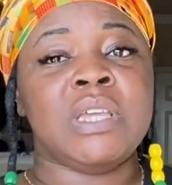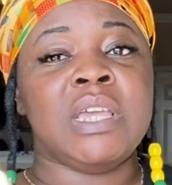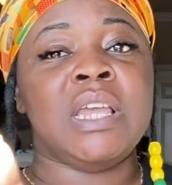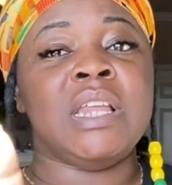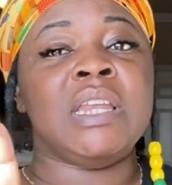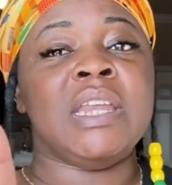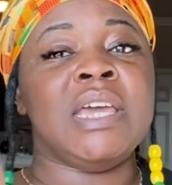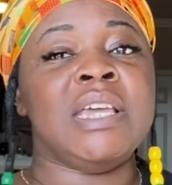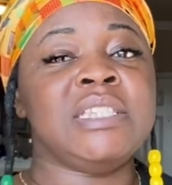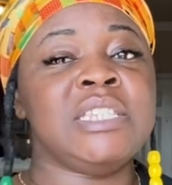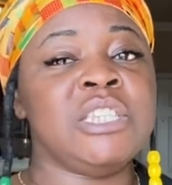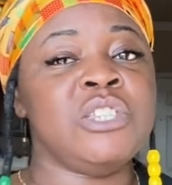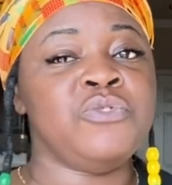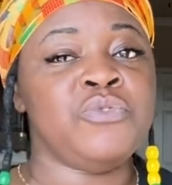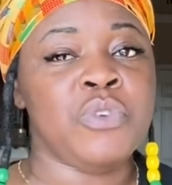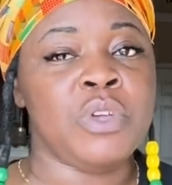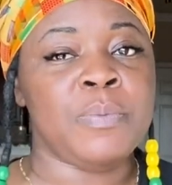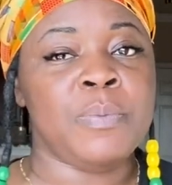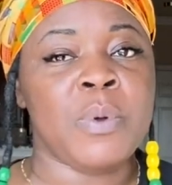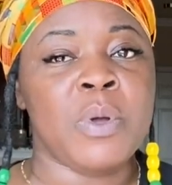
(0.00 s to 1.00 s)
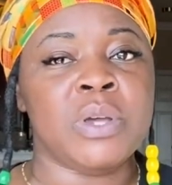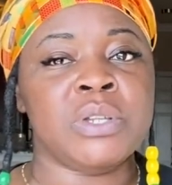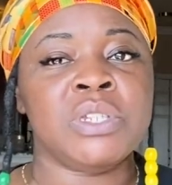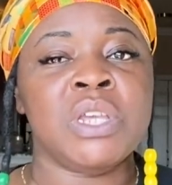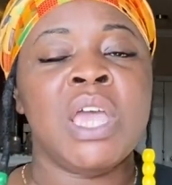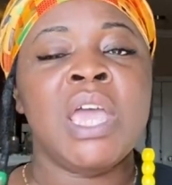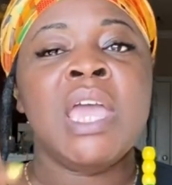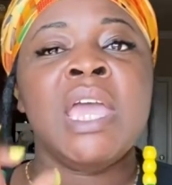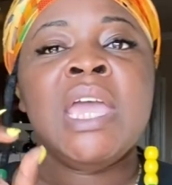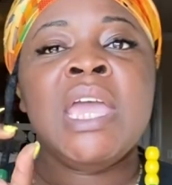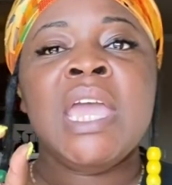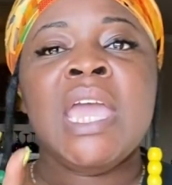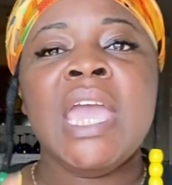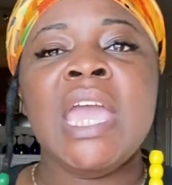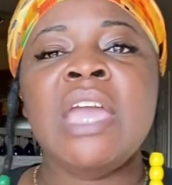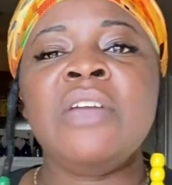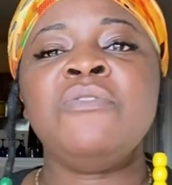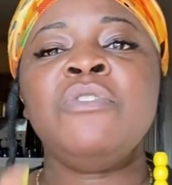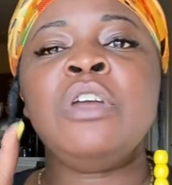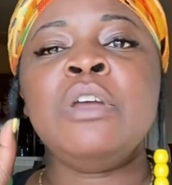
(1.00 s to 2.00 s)
Unless it's free parts.
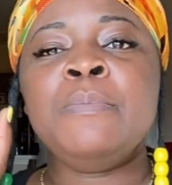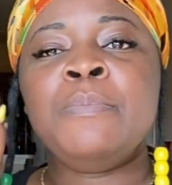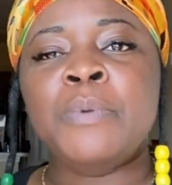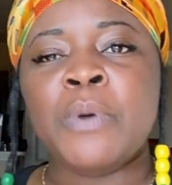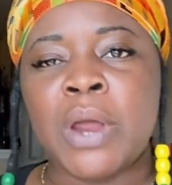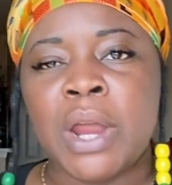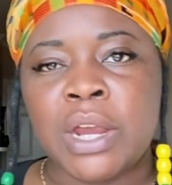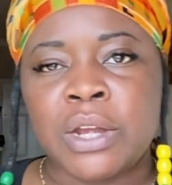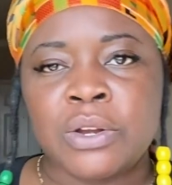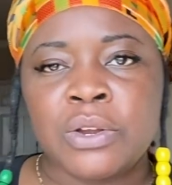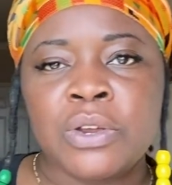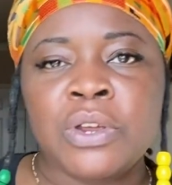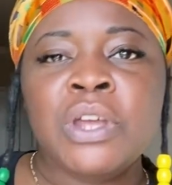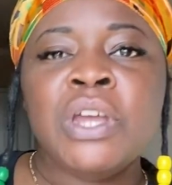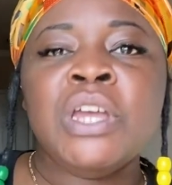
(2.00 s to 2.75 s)
Every braider